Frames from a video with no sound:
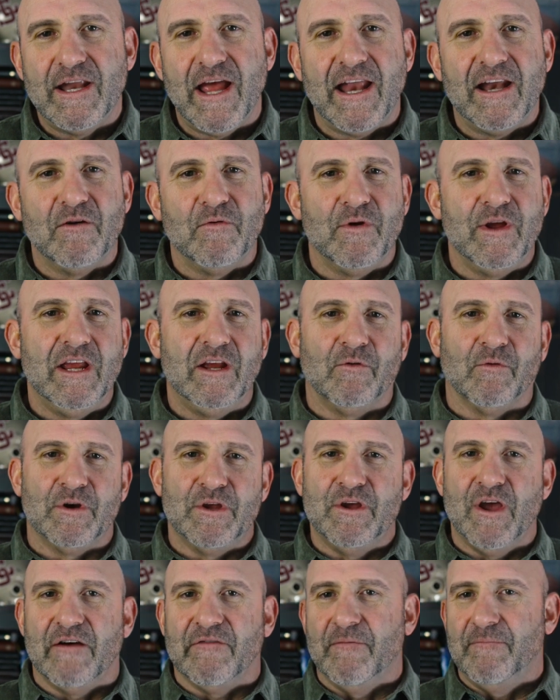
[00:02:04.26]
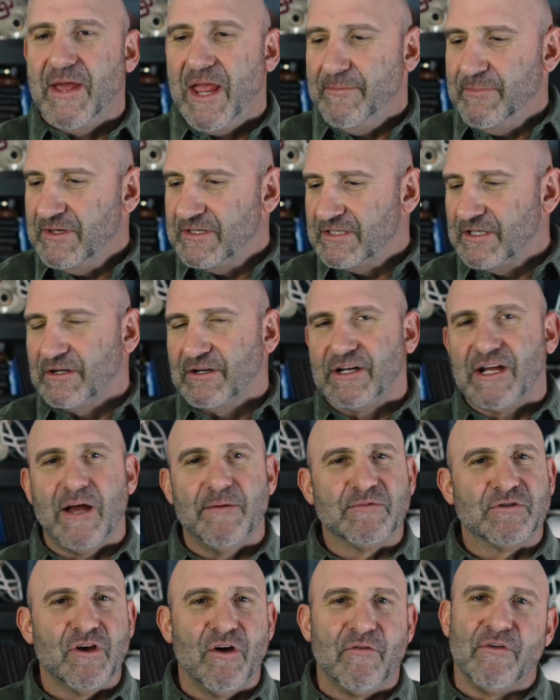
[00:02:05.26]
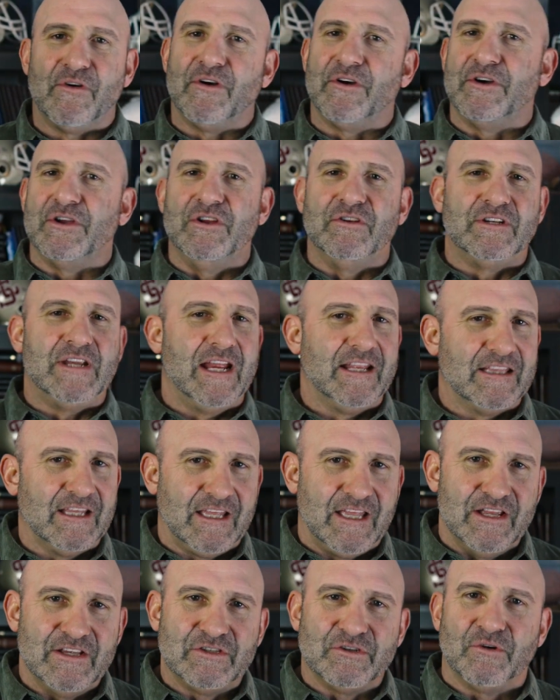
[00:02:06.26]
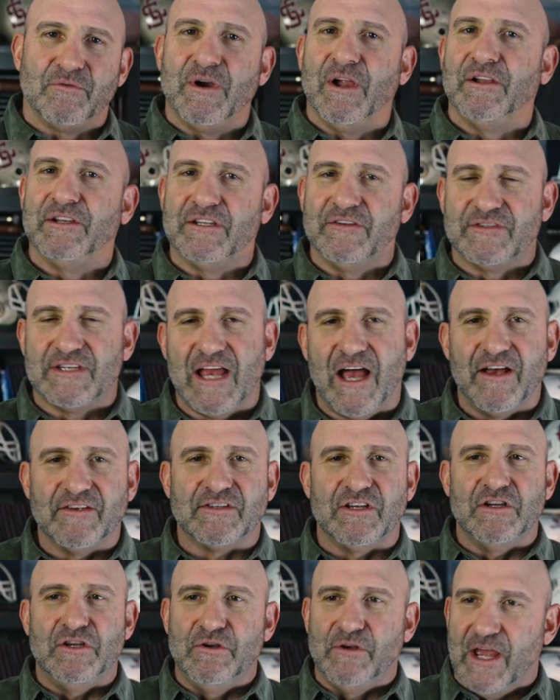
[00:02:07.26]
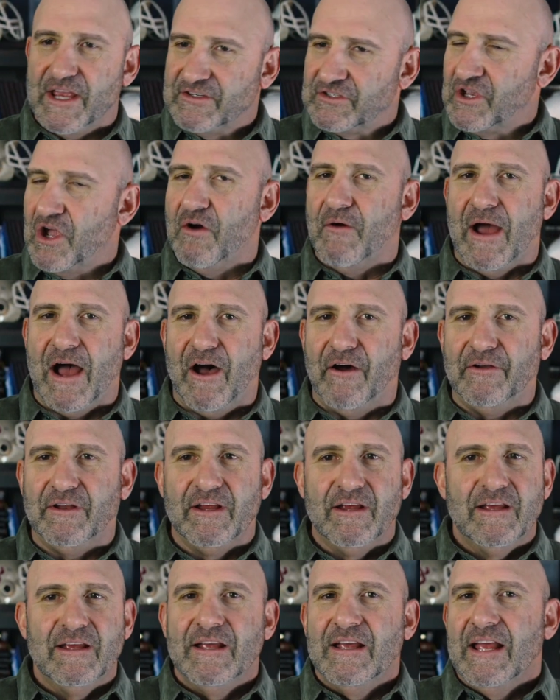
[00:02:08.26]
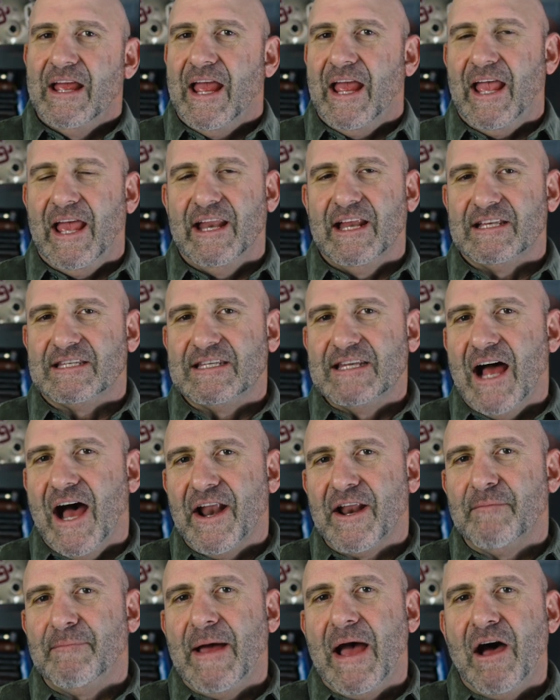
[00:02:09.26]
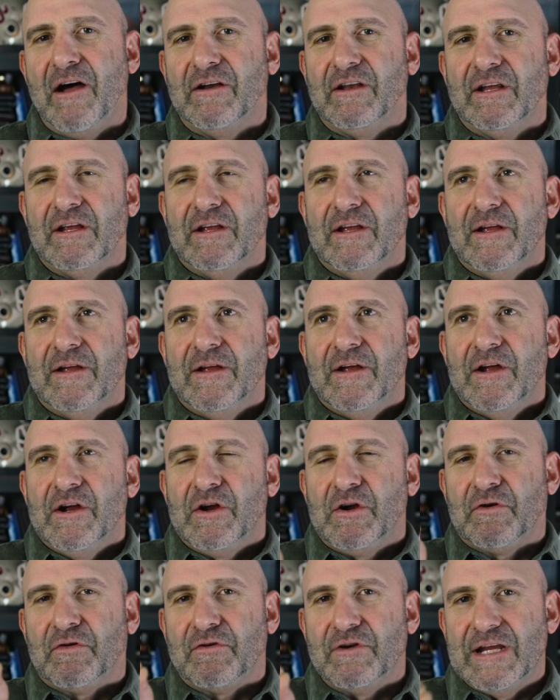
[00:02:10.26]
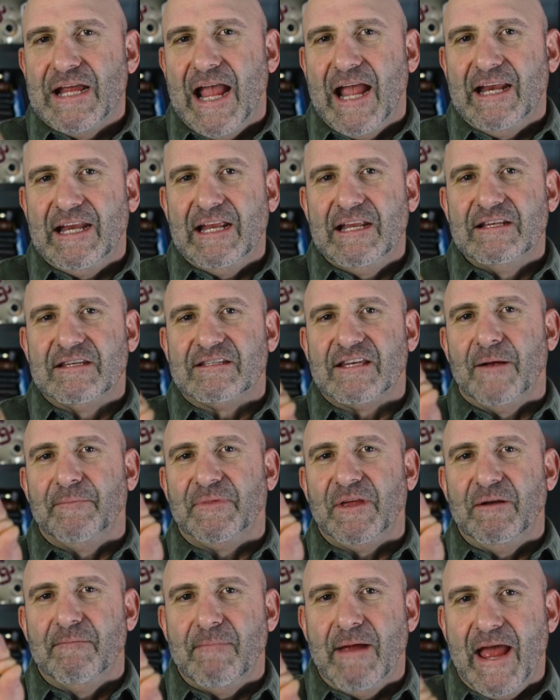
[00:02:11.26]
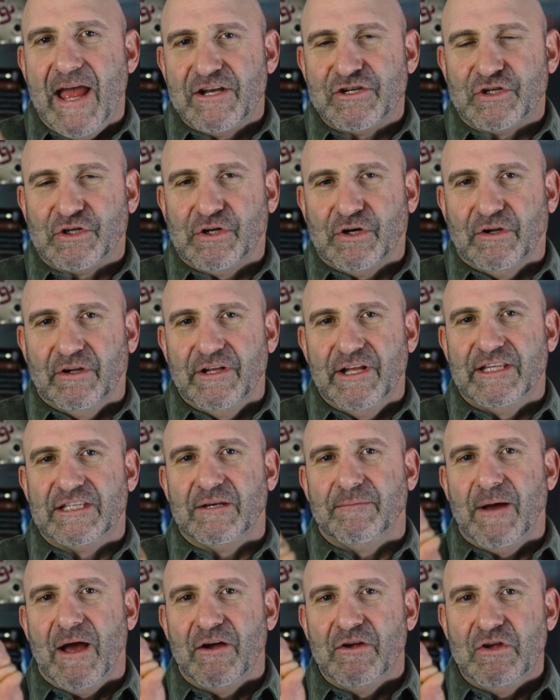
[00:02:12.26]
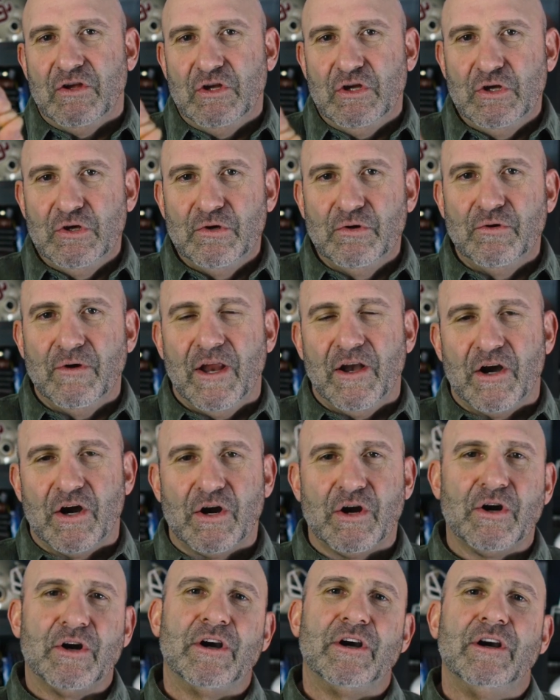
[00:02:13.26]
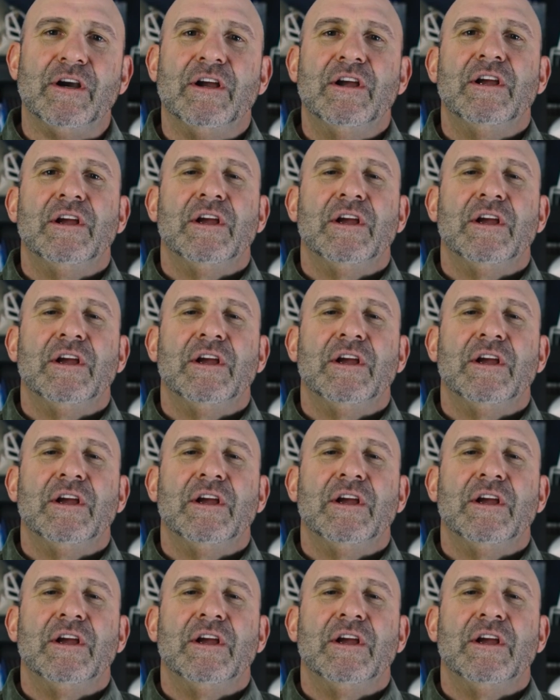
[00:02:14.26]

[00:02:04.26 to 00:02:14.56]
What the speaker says: night a week where you have a babysitter comes over or you take the kids to a relative's house and you guys go out, and it's not about creating something magical. It's about you and her